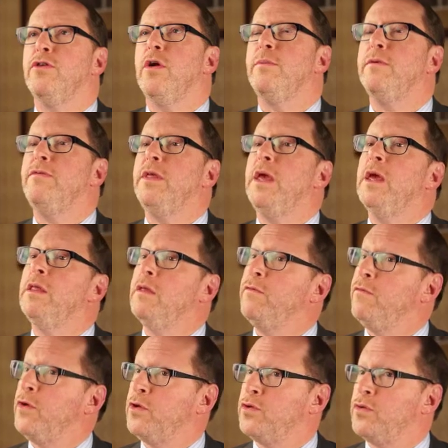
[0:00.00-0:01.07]
terms of the
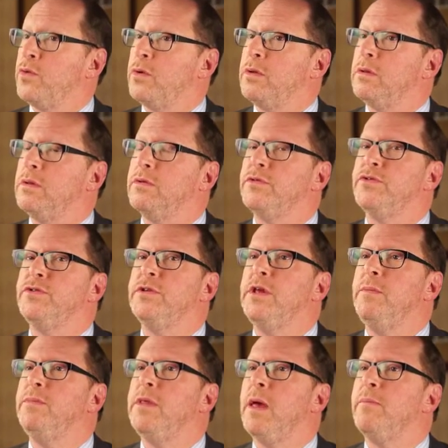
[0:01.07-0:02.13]
individual,
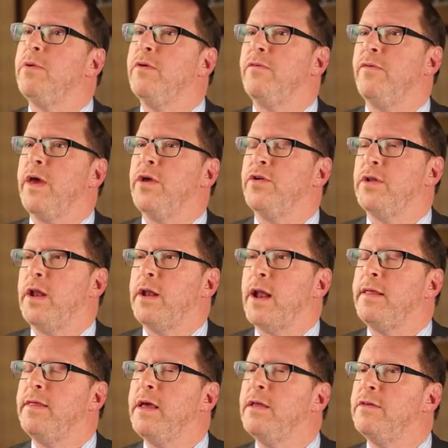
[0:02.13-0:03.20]
sleep deprivation, and I
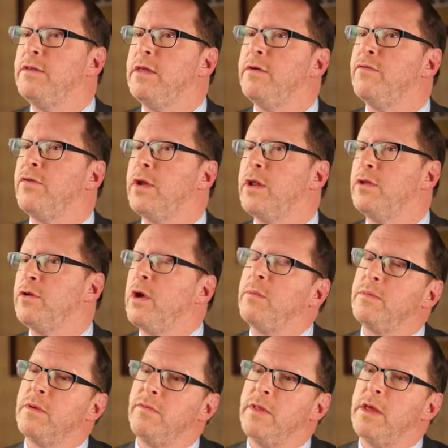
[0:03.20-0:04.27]
think it's different in
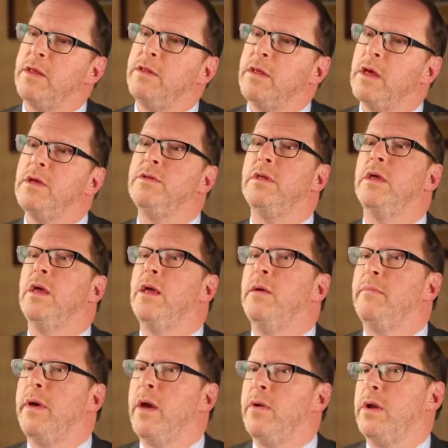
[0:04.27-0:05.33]
terms of the adult
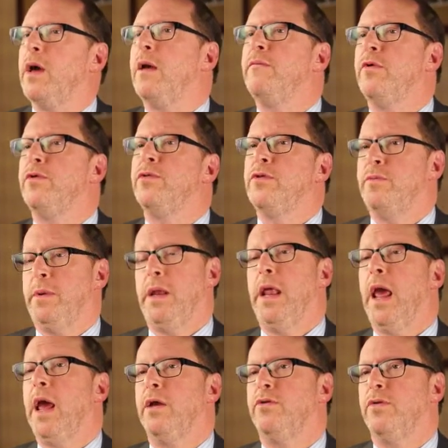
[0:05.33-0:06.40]
paradigm versus
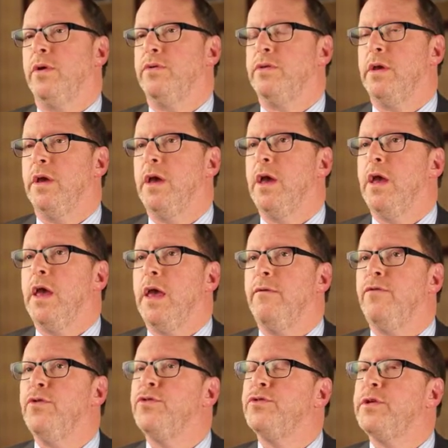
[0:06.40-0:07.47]
pediatrics.
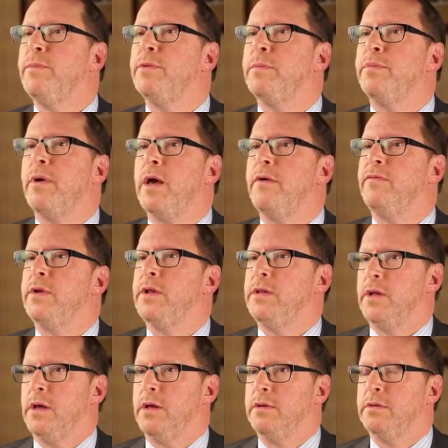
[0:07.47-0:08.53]
If you sleep deprive an
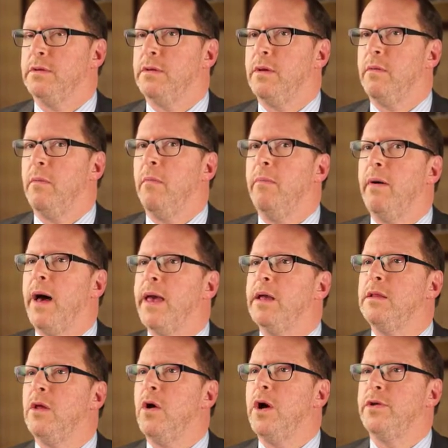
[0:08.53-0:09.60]
adult, by
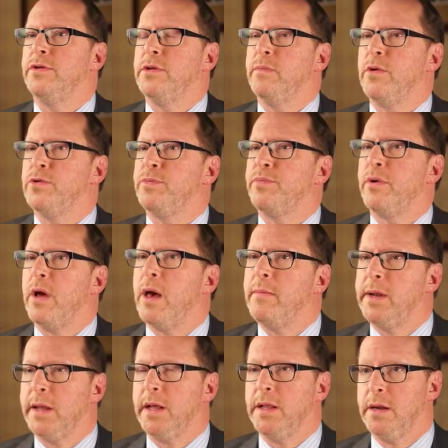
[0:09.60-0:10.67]
and large, the most
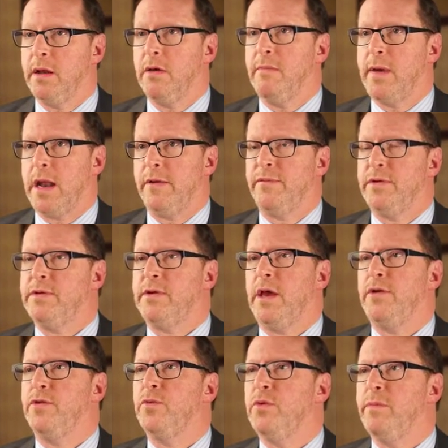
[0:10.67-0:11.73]
prominent clinical
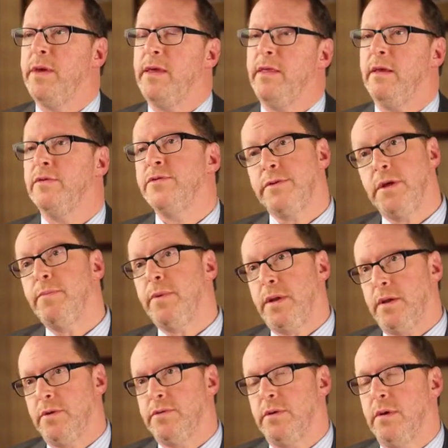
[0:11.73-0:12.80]
manifestation will be
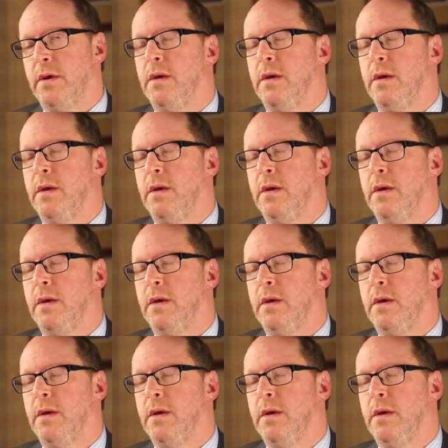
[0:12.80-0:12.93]
sleepiness.